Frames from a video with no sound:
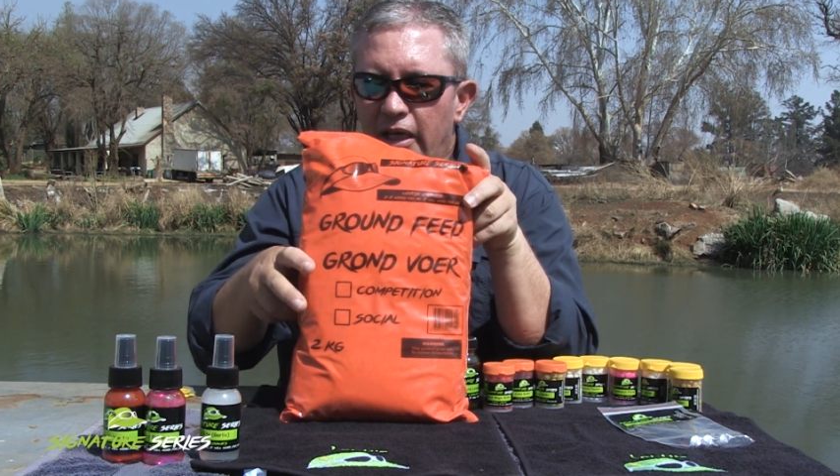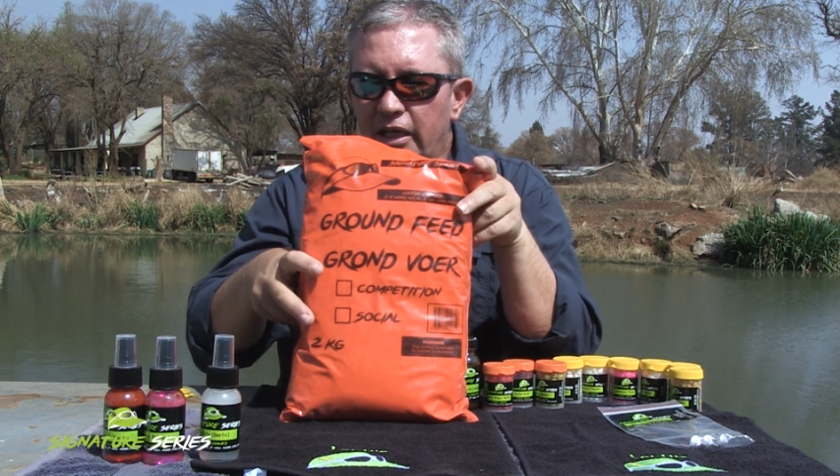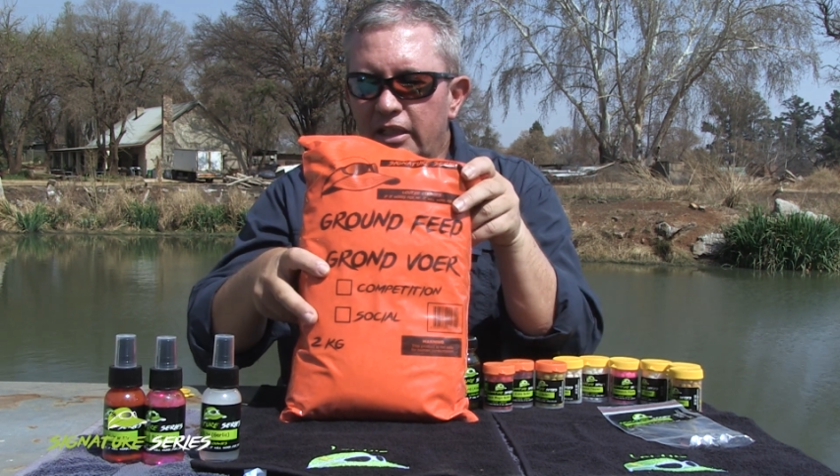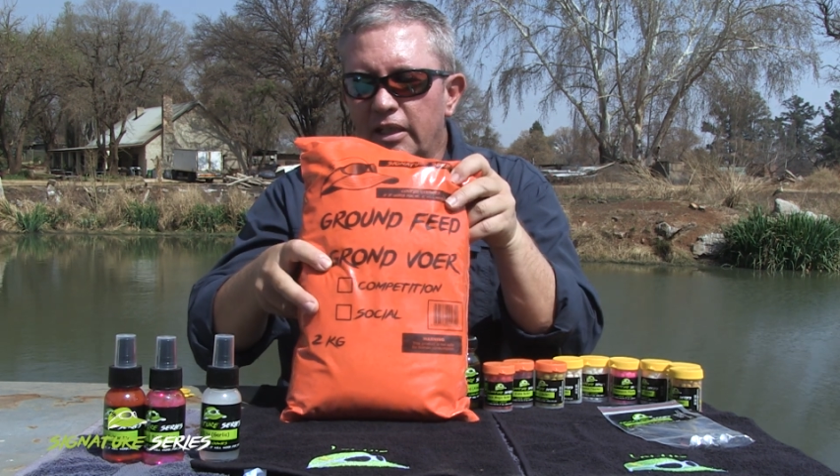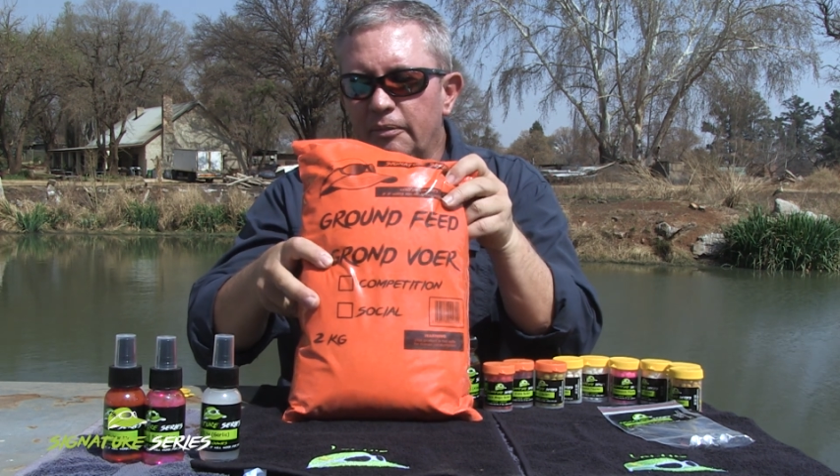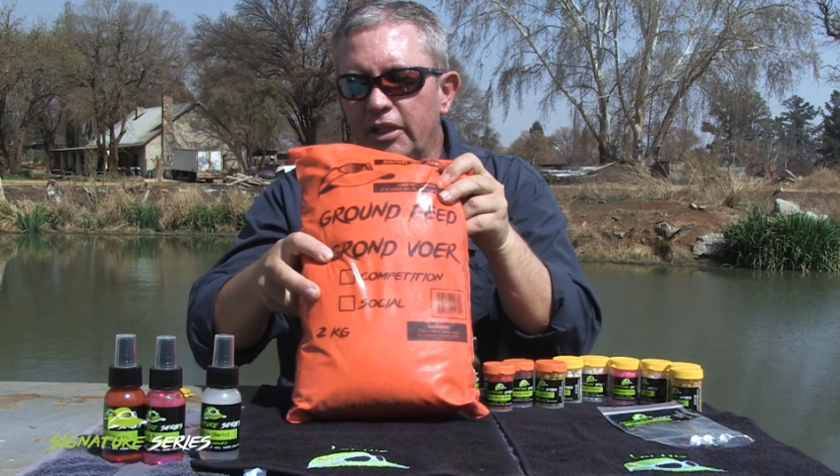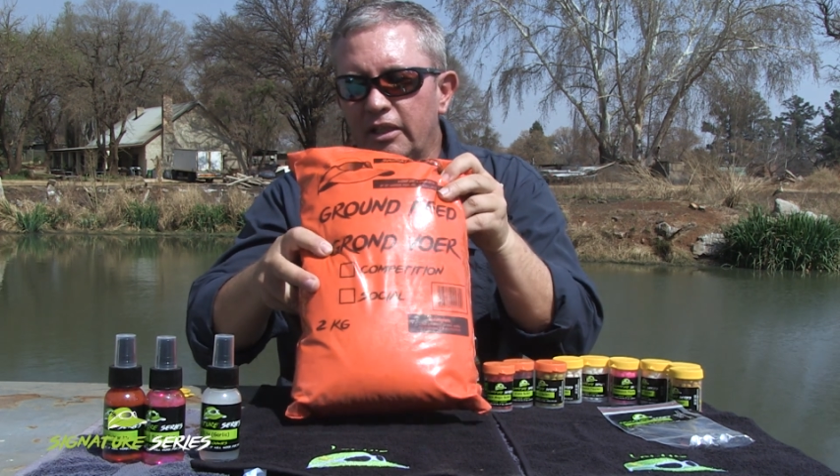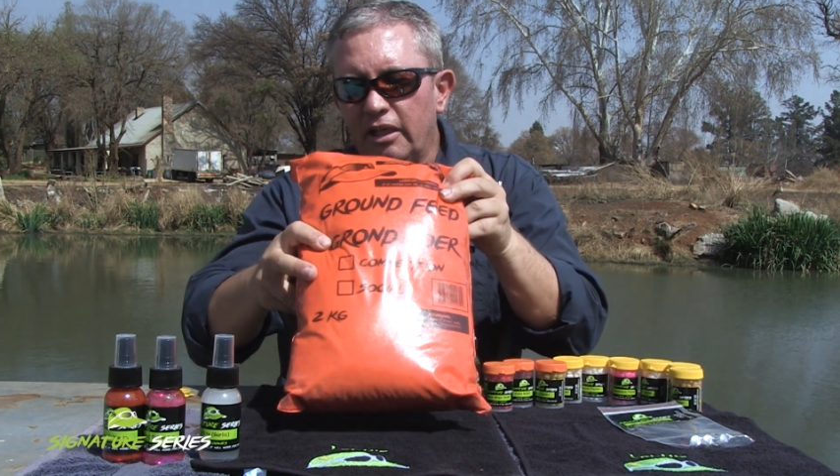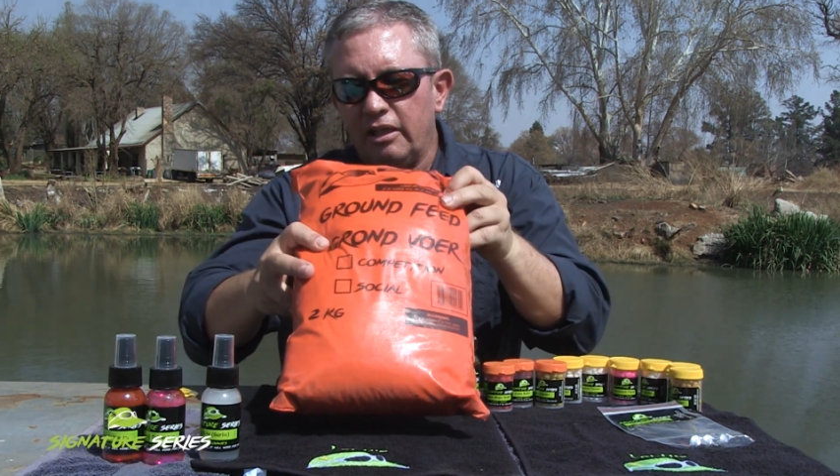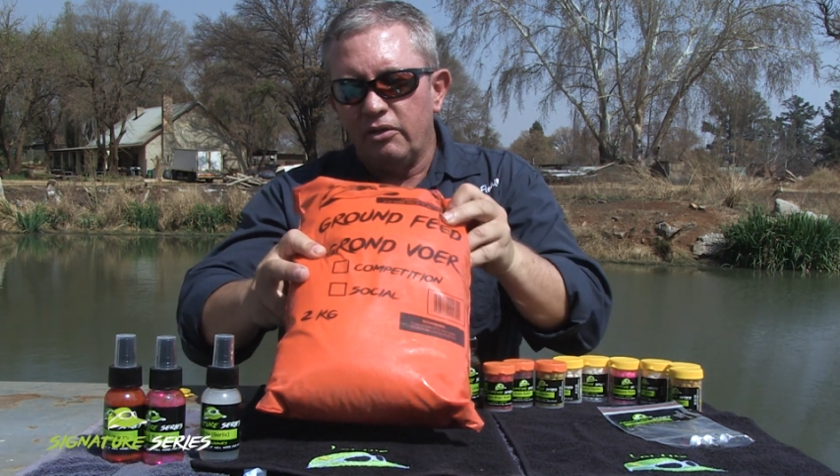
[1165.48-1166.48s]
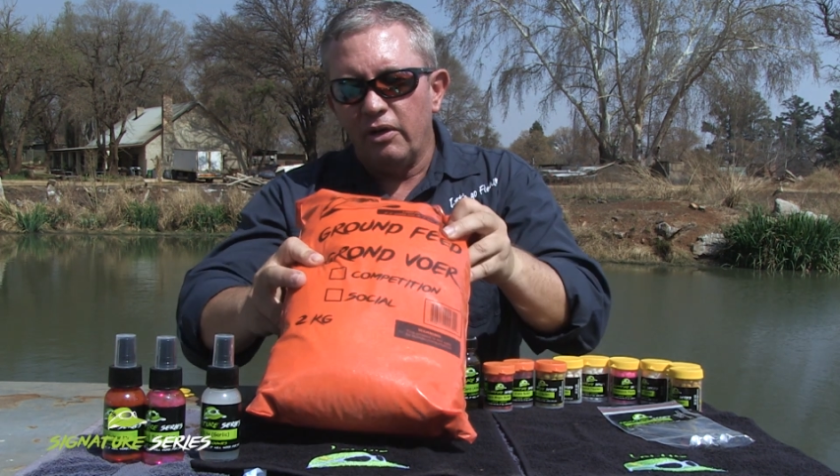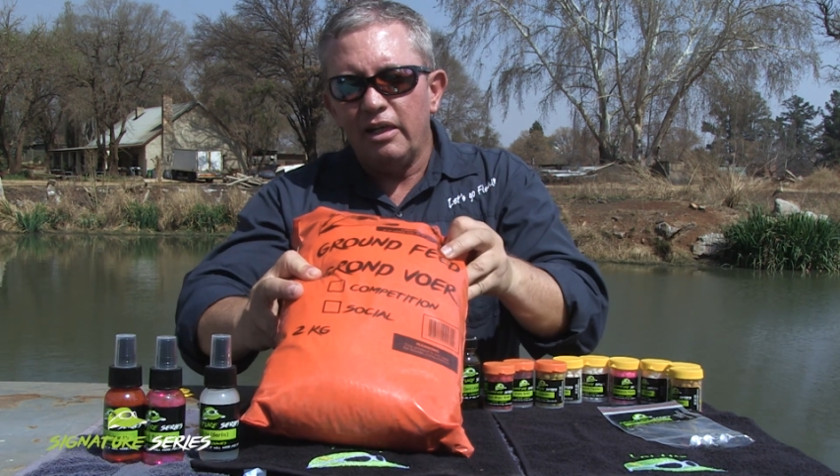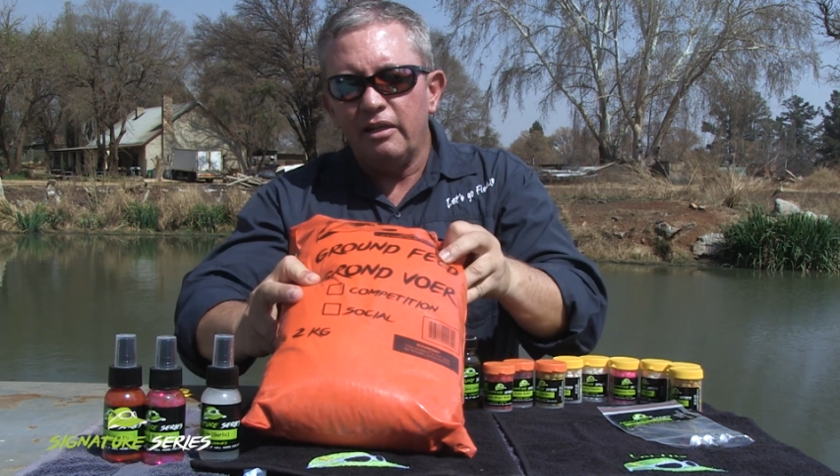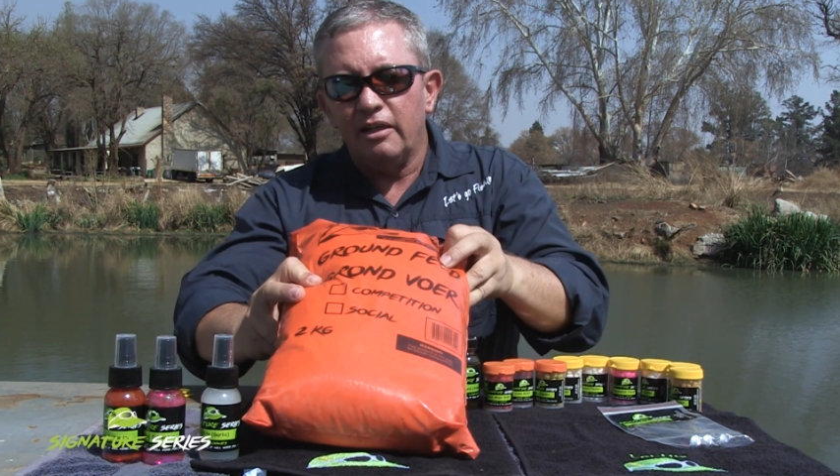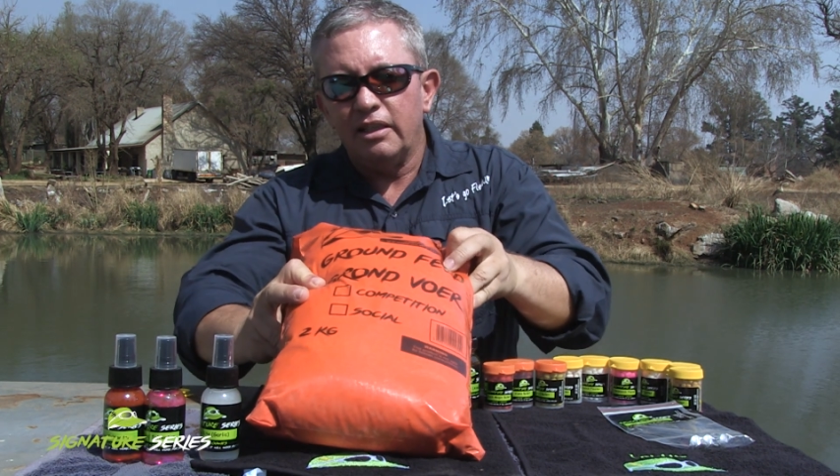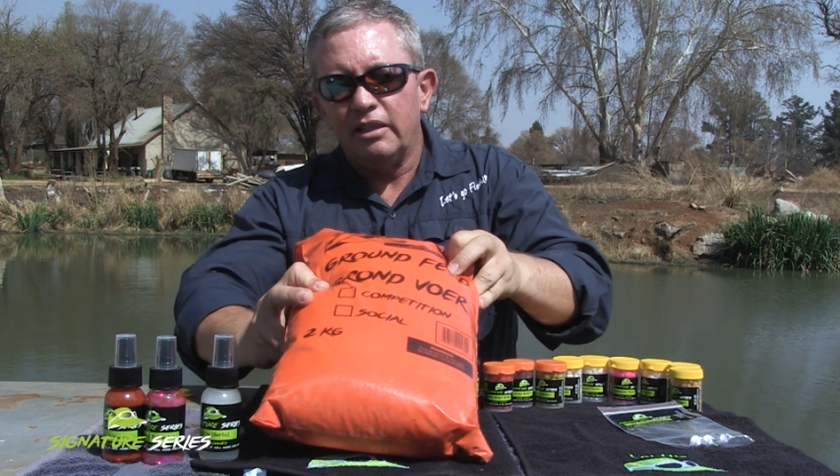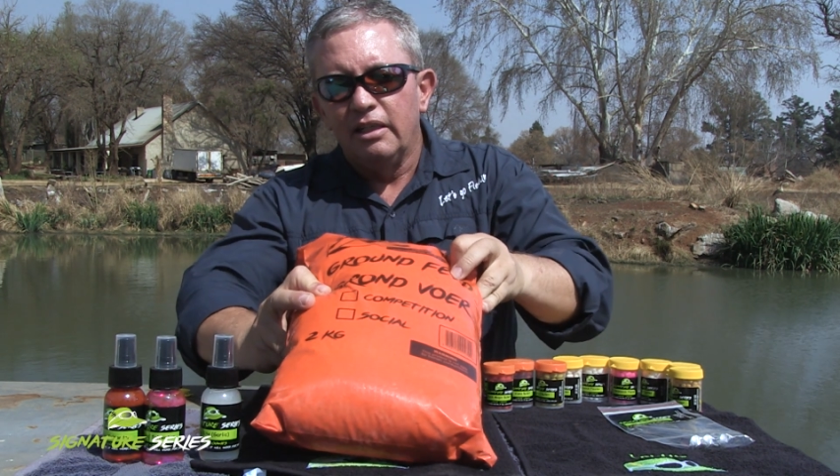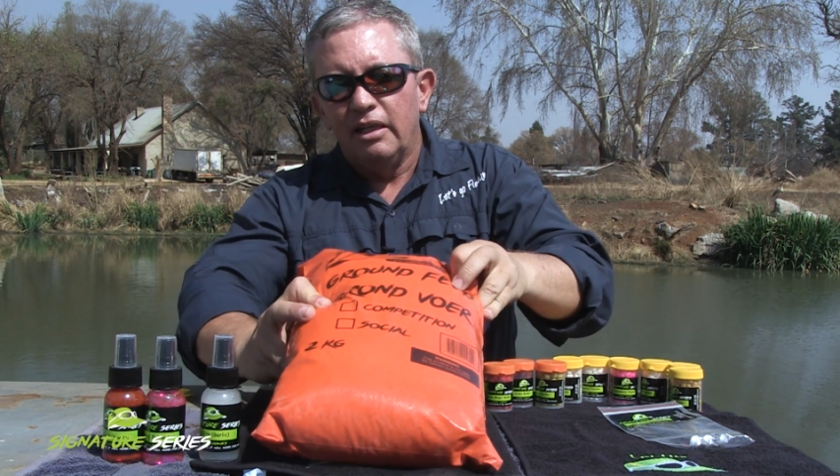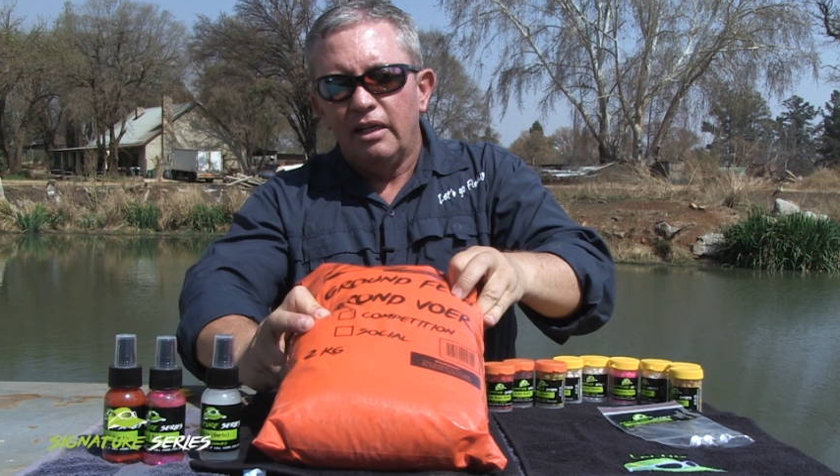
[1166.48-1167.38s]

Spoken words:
It is something that is really nice.